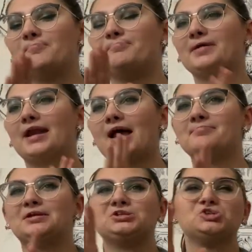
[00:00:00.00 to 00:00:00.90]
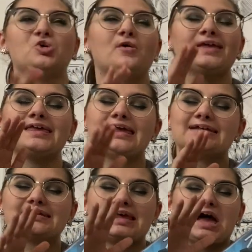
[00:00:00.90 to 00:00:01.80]
but I'm enjoying
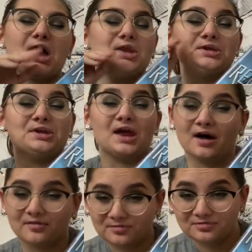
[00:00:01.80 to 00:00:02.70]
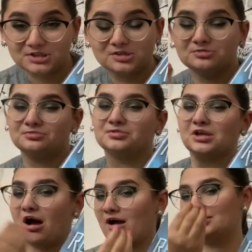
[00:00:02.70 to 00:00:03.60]
it enough to
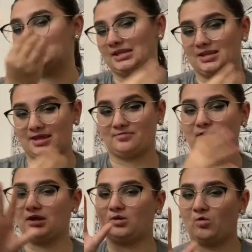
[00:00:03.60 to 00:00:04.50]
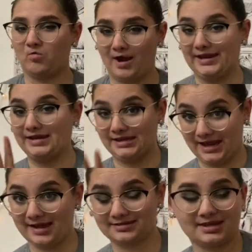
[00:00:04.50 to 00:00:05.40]
not DNF it quite
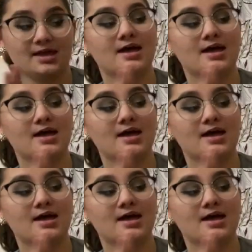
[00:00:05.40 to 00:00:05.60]
yet.